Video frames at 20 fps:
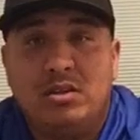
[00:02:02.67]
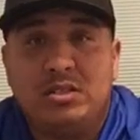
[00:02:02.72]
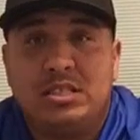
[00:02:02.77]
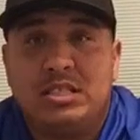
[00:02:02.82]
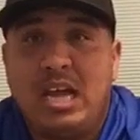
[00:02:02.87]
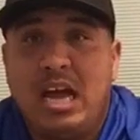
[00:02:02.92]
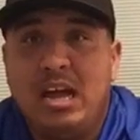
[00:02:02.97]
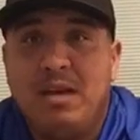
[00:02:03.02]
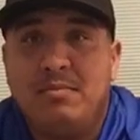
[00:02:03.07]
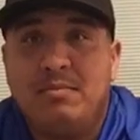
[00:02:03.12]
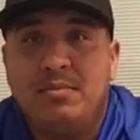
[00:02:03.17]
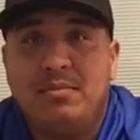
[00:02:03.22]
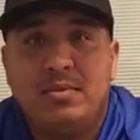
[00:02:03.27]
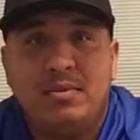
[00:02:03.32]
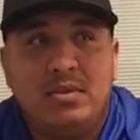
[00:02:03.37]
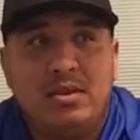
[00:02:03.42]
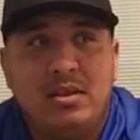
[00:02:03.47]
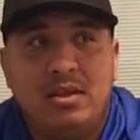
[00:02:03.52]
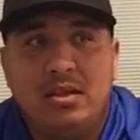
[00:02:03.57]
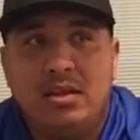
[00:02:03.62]
long time.
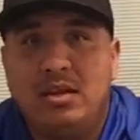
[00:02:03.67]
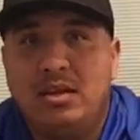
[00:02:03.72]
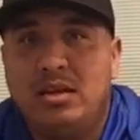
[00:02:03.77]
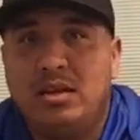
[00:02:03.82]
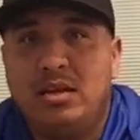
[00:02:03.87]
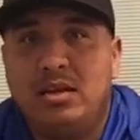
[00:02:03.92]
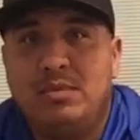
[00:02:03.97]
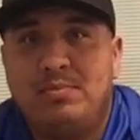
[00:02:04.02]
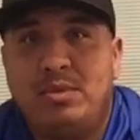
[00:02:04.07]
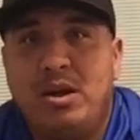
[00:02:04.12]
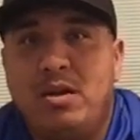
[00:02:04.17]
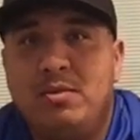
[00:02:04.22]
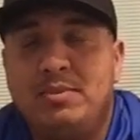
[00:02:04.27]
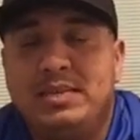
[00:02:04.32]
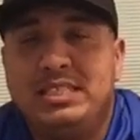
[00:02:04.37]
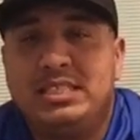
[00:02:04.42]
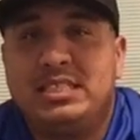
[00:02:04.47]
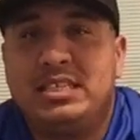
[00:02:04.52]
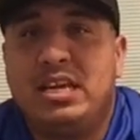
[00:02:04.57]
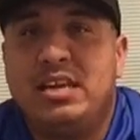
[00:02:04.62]

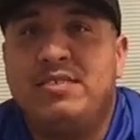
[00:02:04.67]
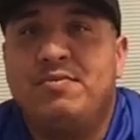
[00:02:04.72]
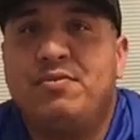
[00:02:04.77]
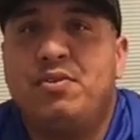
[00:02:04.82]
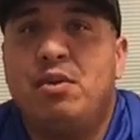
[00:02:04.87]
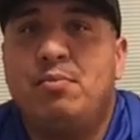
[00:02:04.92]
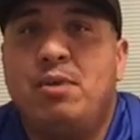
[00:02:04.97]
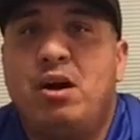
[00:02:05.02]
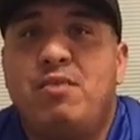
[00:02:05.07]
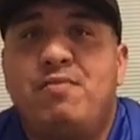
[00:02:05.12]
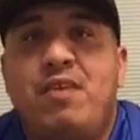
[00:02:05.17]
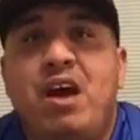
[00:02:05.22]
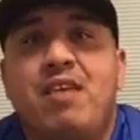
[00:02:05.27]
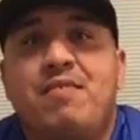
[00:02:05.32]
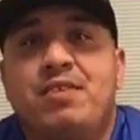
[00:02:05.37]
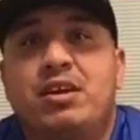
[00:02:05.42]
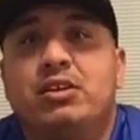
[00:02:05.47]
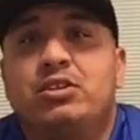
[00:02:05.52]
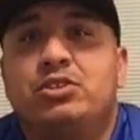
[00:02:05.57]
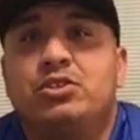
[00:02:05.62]
Probably been studying for about
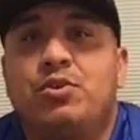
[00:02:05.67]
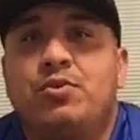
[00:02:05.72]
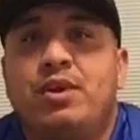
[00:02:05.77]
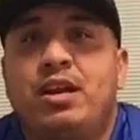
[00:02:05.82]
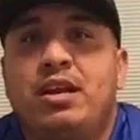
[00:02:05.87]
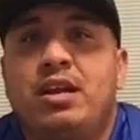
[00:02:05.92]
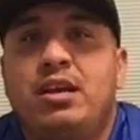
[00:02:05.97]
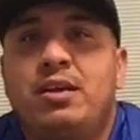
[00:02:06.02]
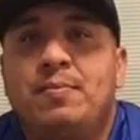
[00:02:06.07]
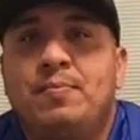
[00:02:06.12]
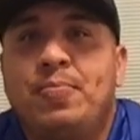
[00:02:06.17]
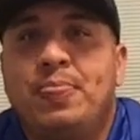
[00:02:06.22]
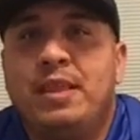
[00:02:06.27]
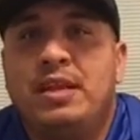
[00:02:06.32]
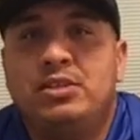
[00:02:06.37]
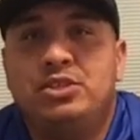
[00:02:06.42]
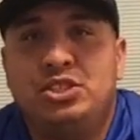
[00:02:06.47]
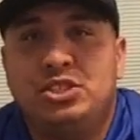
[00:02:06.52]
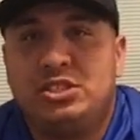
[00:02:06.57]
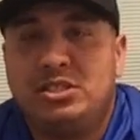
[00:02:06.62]
5 years already,
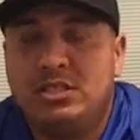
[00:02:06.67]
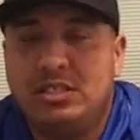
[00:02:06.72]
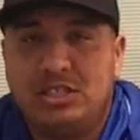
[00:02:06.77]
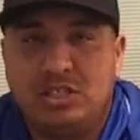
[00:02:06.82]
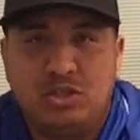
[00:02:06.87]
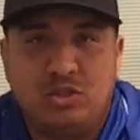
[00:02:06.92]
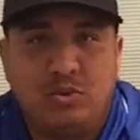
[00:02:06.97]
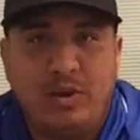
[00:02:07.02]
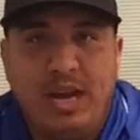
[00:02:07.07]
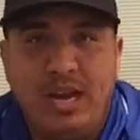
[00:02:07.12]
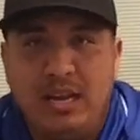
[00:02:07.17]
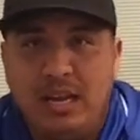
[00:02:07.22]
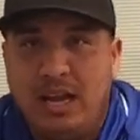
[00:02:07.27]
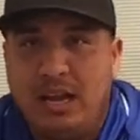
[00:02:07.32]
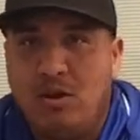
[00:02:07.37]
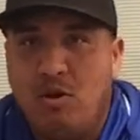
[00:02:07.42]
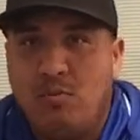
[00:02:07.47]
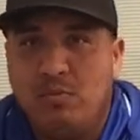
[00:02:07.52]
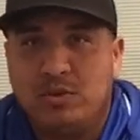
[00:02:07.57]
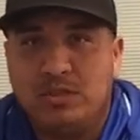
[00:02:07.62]
just straight,
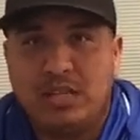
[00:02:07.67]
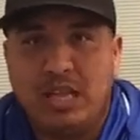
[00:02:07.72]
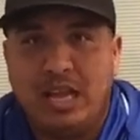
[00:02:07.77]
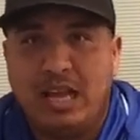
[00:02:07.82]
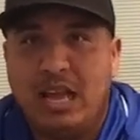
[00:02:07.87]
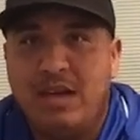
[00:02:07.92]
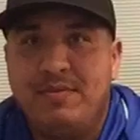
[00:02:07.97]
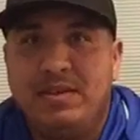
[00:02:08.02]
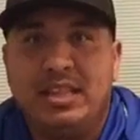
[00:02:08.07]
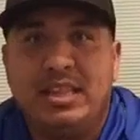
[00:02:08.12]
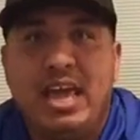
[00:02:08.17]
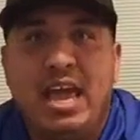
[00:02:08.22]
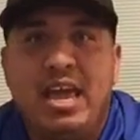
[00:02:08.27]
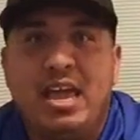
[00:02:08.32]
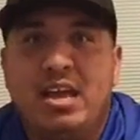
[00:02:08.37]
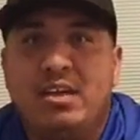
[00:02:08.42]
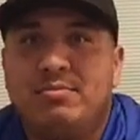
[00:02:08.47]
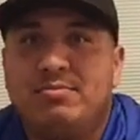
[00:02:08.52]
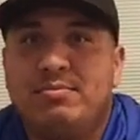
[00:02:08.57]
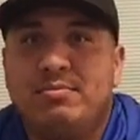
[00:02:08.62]
like almost like every
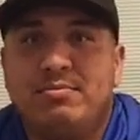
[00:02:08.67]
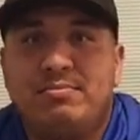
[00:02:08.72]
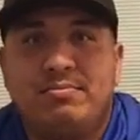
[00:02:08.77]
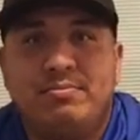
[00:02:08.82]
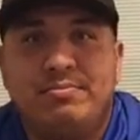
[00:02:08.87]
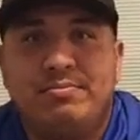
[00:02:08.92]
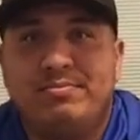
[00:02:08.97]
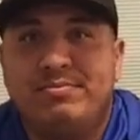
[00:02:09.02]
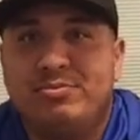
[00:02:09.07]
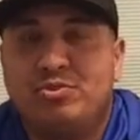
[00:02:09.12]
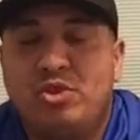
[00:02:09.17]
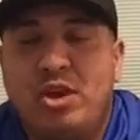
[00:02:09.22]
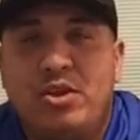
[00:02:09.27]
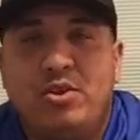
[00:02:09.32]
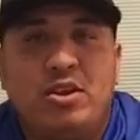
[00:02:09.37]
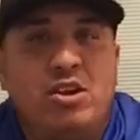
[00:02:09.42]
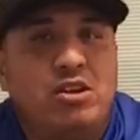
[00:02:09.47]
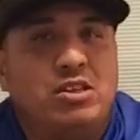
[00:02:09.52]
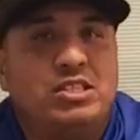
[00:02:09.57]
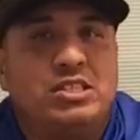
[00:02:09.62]
day. I try to
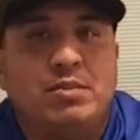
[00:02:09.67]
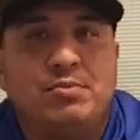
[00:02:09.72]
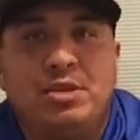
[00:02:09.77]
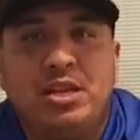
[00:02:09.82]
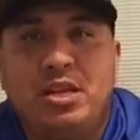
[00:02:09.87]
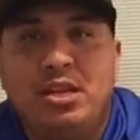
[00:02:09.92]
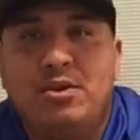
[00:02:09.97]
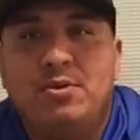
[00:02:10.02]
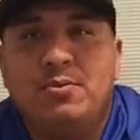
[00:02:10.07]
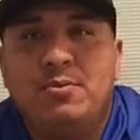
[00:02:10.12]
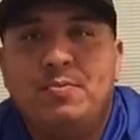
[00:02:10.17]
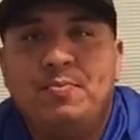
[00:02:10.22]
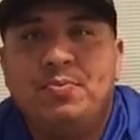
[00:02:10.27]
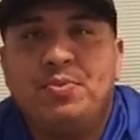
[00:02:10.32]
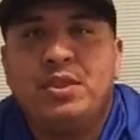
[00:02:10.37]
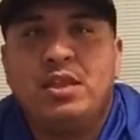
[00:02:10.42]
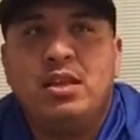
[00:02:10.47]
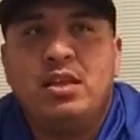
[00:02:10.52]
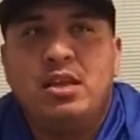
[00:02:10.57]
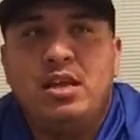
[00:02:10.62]
learn something new,
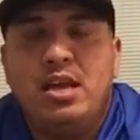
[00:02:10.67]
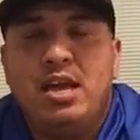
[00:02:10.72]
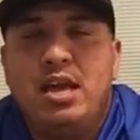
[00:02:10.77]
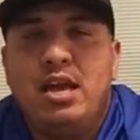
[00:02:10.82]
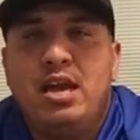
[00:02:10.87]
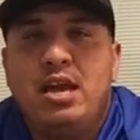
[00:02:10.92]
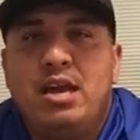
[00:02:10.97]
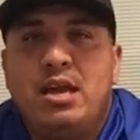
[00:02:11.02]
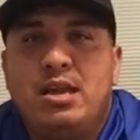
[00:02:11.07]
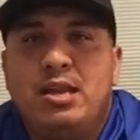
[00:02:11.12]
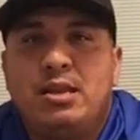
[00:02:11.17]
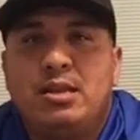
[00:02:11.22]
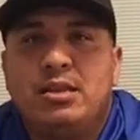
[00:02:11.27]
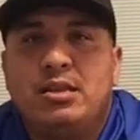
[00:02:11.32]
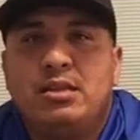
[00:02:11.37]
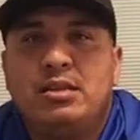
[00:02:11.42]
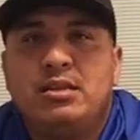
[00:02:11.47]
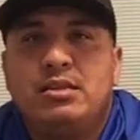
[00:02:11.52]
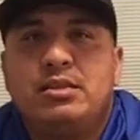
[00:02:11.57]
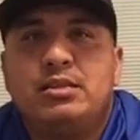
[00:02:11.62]
and
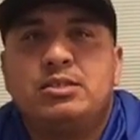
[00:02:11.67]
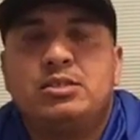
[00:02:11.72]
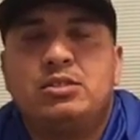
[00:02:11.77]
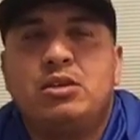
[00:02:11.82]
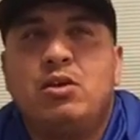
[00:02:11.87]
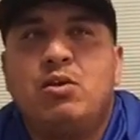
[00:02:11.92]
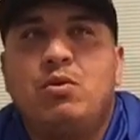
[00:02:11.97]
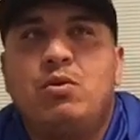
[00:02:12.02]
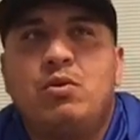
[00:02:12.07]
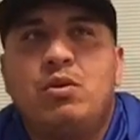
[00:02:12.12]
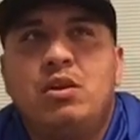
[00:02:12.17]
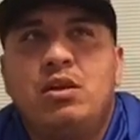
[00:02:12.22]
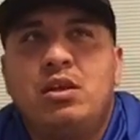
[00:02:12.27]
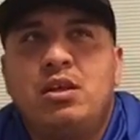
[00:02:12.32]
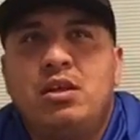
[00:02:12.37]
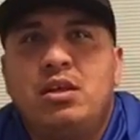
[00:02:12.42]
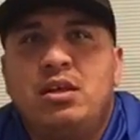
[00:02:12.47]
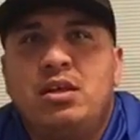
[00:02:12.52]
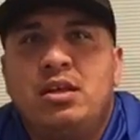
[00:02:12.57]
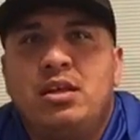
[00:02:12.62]
so
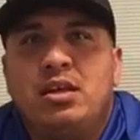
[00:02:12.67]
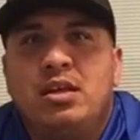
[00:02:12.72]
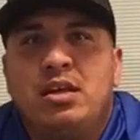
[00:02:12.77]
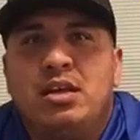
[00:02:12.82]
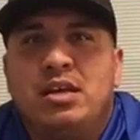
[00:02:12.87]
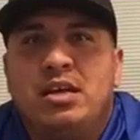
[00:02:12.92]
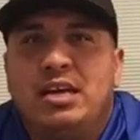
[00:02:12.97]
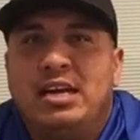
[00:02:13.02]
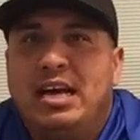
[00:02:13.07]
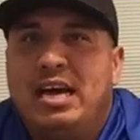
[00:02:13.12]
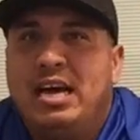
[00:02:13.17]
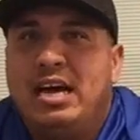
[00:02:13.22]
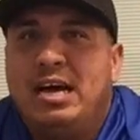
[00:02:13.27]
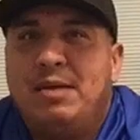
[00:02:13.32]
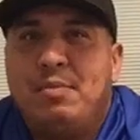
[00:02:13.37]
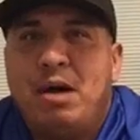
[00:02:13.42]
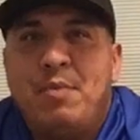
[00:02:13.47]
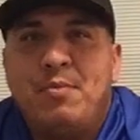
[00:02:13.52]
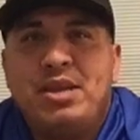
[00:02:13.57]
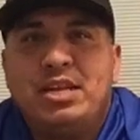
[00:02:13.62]

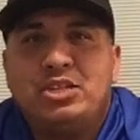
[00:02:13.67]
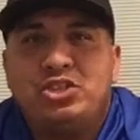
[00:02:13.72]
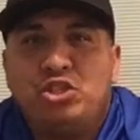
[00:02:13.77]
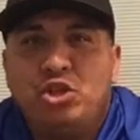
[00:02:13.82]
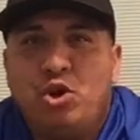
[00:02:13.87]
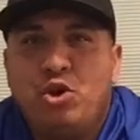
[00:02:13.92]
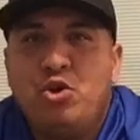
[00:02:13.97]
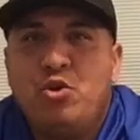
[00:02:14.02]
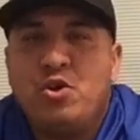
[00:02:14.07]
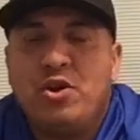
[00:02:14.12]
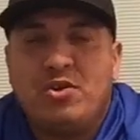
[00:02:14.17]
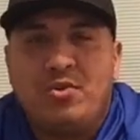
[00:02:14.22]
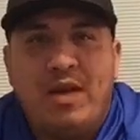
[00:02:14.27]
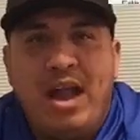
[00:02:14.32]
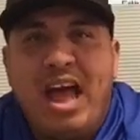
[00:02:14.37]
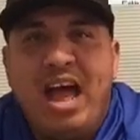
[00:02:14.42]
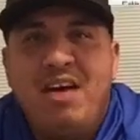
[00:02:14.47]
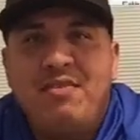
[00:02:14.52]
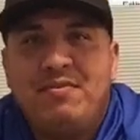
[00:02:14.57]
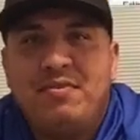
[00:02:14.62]
I'm gonna show you a
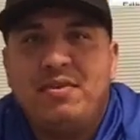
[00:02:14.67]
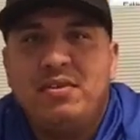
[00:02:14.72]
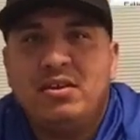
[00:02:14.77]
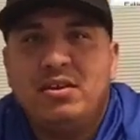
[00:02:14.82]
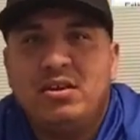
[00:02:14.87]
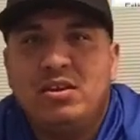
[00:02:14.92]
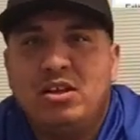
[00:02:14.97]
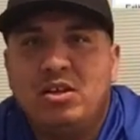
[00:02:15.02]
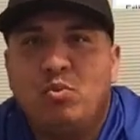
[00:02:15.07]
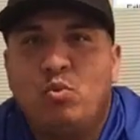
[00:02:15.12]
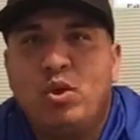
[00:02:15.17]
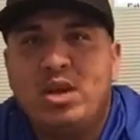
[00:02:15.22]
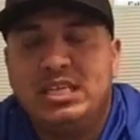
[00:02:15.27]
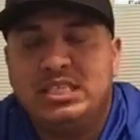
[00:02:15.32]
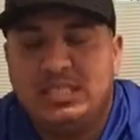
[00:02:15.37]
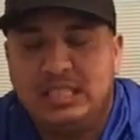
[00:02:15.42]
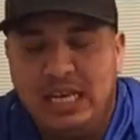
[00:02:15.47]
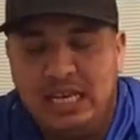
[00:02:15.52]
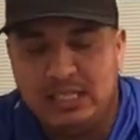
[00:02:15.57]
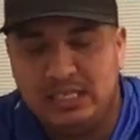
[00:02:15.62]
graph and what it
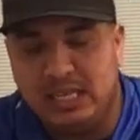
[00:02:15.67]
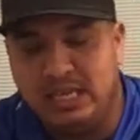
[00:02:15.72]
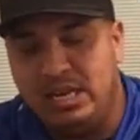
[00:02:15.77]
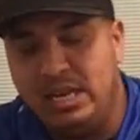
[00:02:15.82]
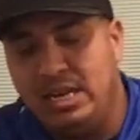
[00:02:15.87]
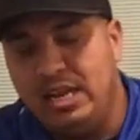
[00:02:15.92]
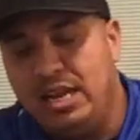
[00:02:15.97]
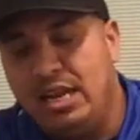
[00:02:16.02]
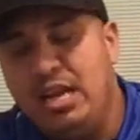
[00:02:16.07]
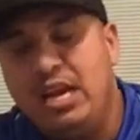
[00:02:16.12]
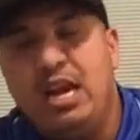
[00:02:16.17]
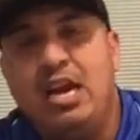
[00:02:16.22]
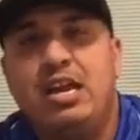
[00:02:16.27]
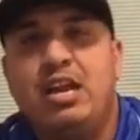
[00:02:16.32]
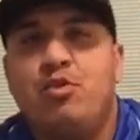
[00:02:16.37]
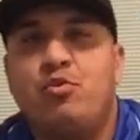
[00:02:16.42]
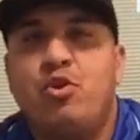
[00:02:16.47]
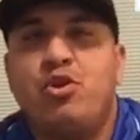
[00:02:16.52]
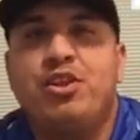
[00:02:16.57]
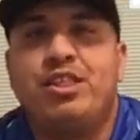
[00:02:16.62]
says, and
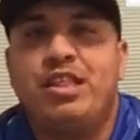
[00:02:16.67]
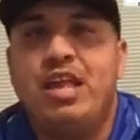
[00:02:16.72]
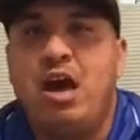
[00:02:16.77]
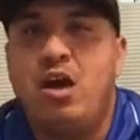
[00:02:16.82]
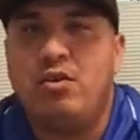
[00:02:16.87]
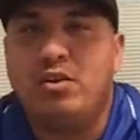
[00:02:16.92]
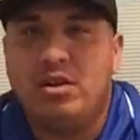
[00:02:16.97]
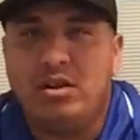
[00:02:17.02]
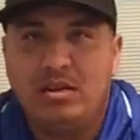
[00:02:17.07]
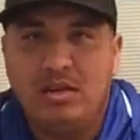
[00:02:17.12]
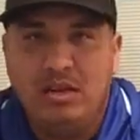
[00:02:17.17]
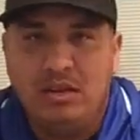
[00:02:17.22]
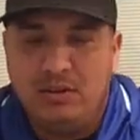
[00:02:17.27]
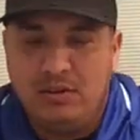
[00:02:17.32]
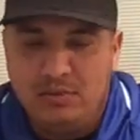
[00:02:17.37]
I wrote it down.